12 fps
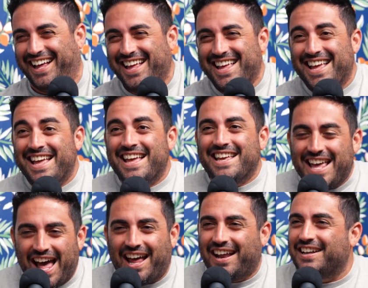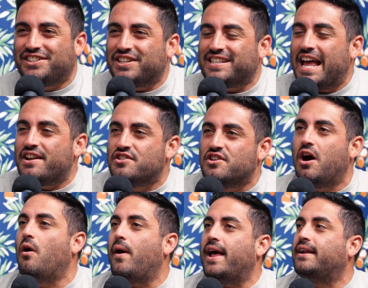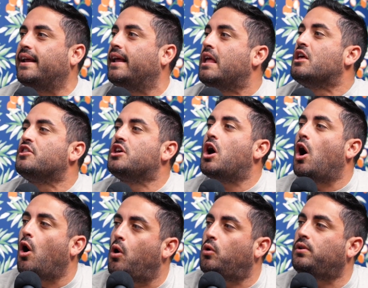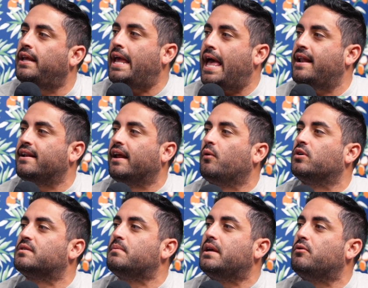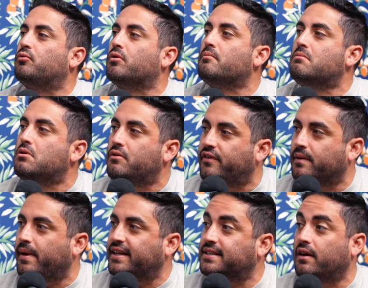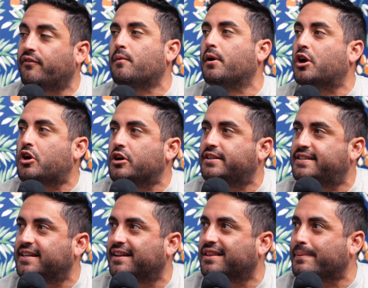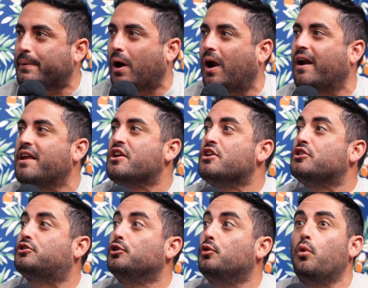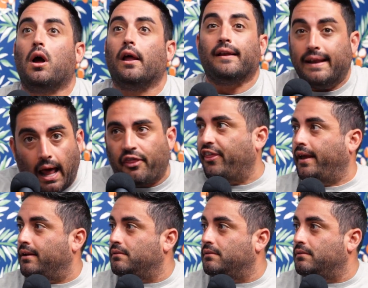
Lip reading: Yeah, and it just had no ending. The only ending was me removing myself from a good seat at the bar to nothing.